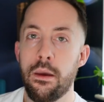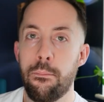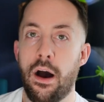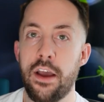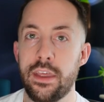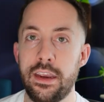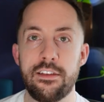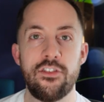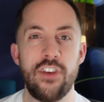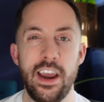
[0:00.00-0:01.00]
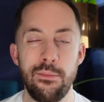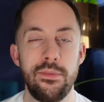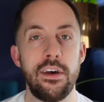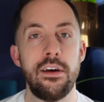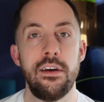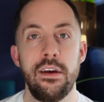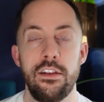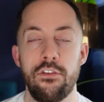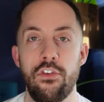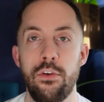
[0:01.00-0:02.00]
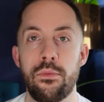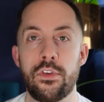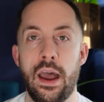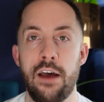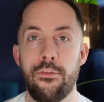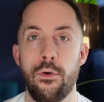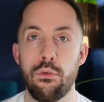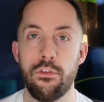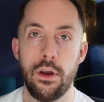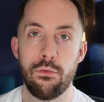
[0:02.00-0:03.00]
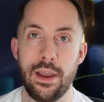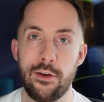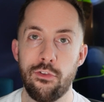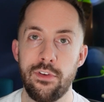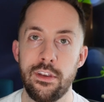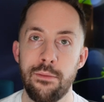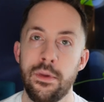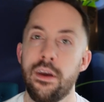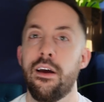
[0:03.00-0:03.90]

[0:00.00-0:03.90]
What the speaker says: But I think it's a shame that the rooms have all of the old decor in them.